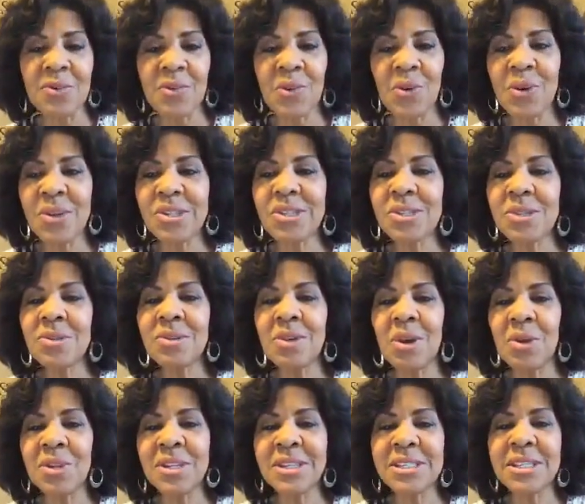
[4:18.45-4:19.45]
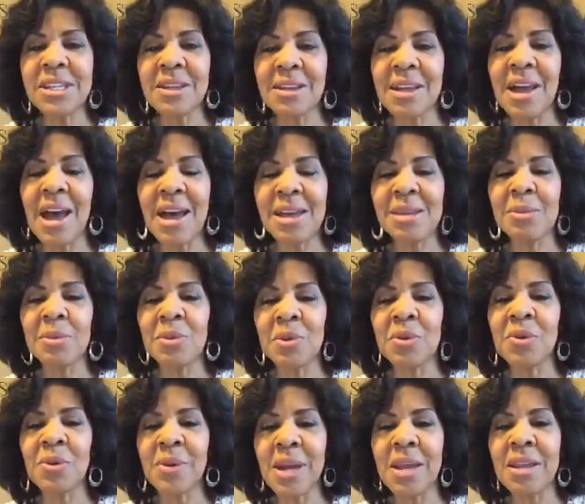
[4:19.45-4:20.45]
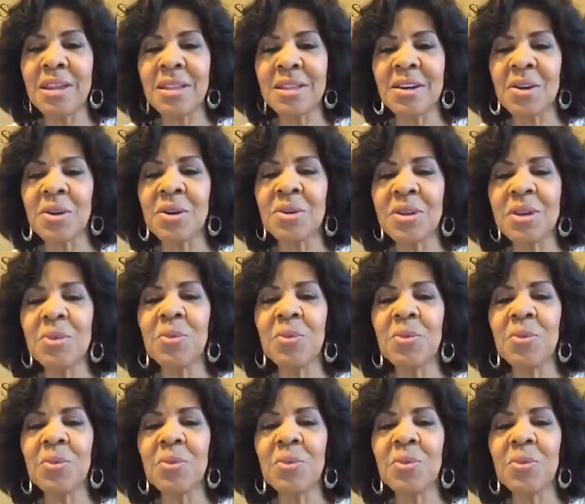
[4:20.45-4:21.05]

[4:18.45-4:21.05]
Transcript: of course, you know that God created the earth.